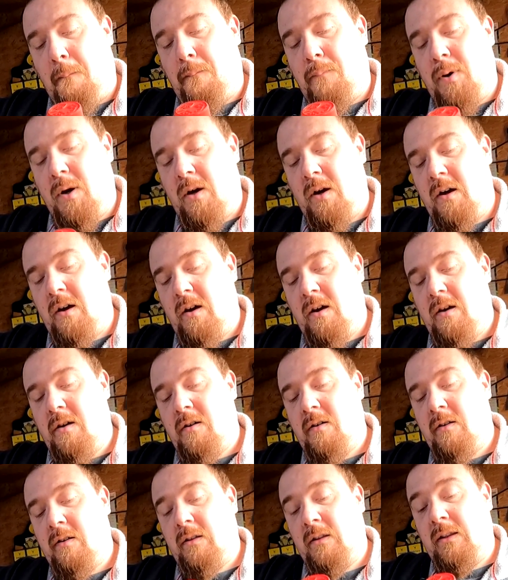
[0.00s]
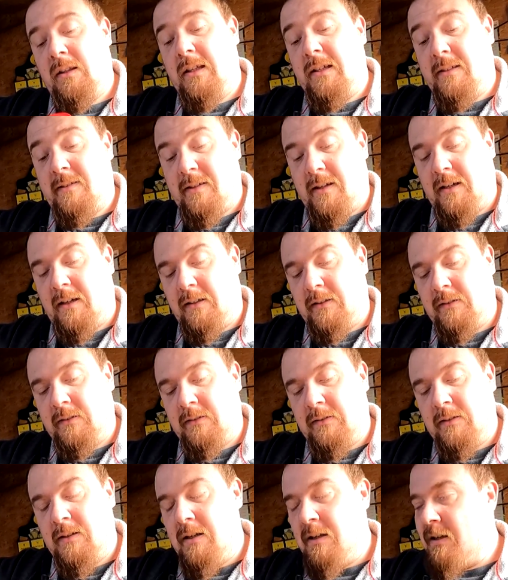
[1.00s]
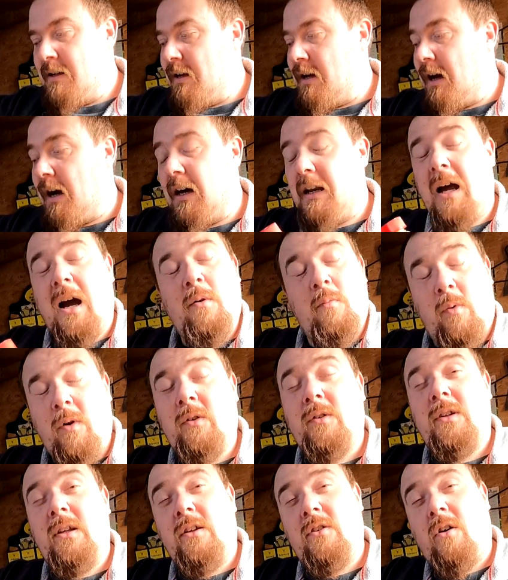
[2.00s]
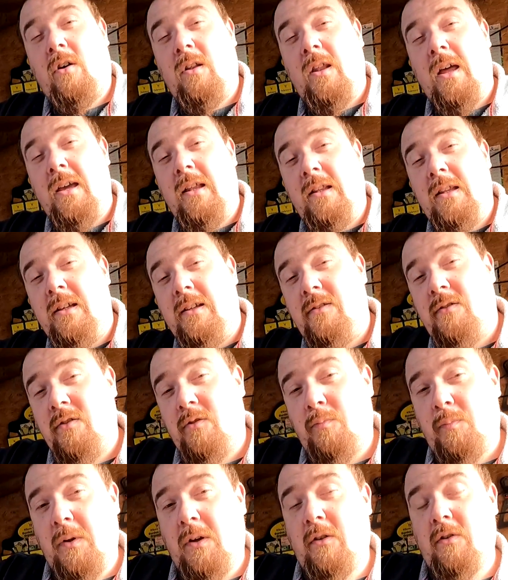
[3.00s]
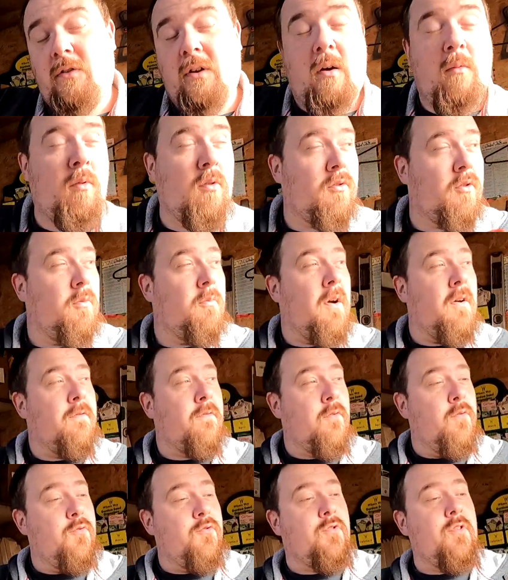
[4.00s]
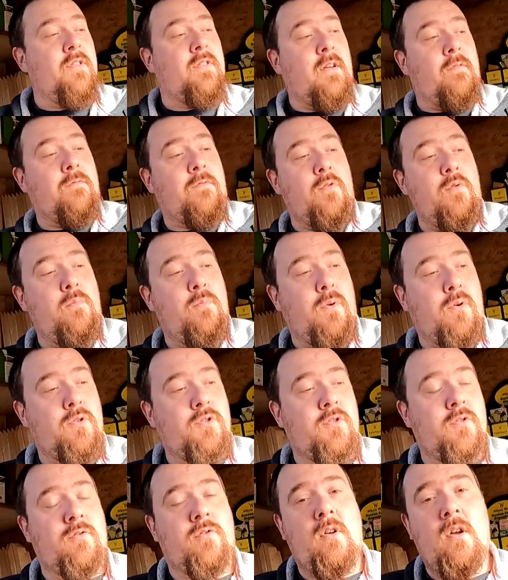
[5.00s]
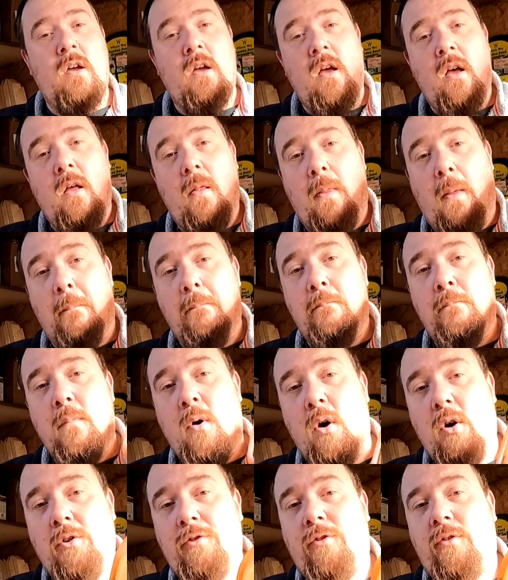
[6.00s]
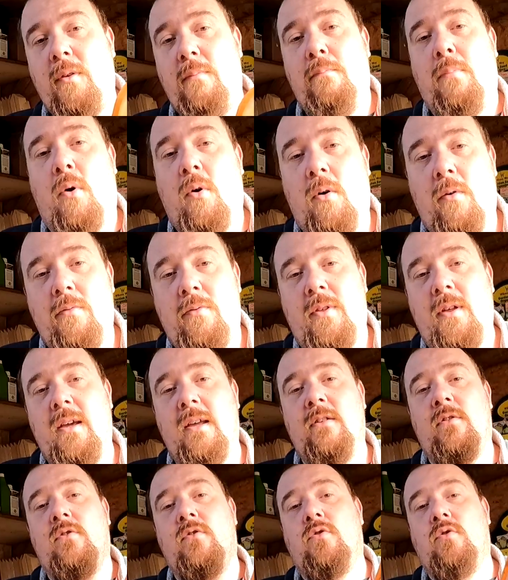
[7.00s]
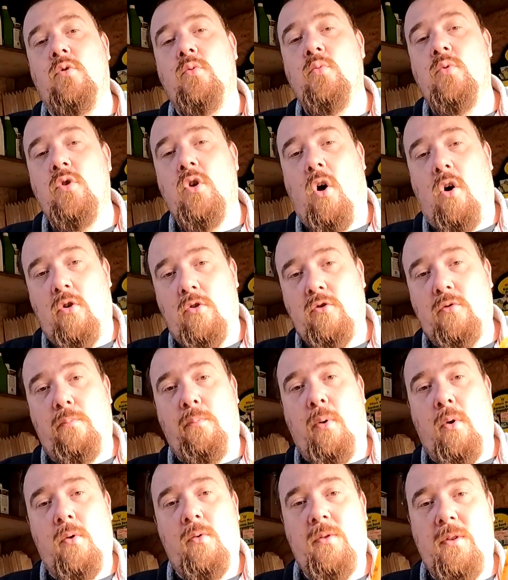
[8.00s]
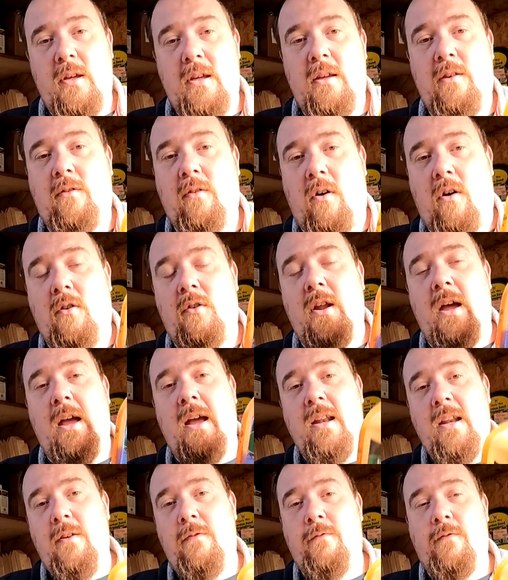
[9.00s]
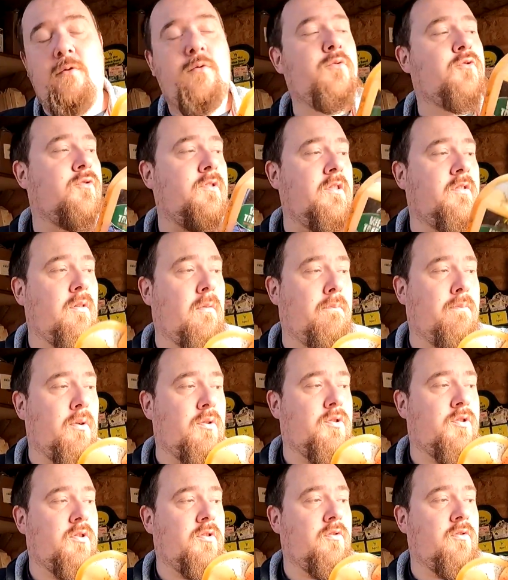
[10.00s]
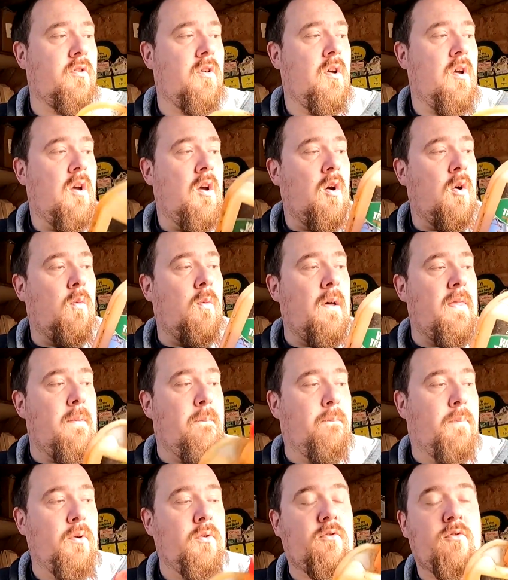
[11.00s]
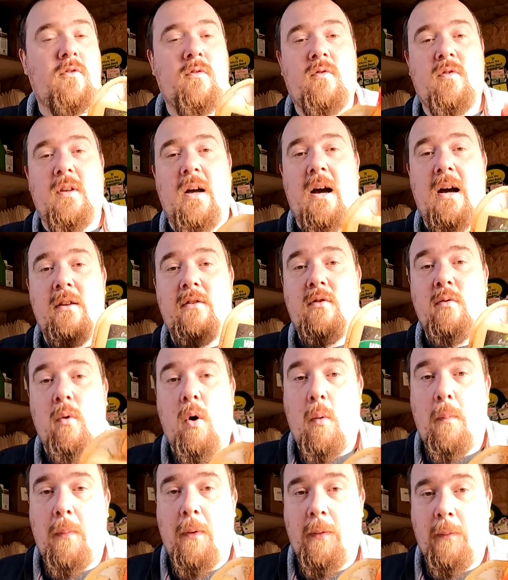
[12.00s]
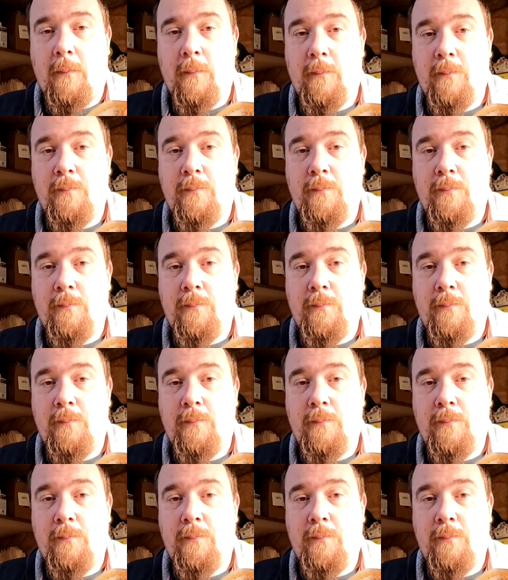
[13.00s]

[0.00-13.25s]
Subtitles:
per litre, and I will need all 8 litres because I will do my fruit trees and fruit bushes. The most important thing is do not put these on any fruit trees or bushes where the buds have started to open.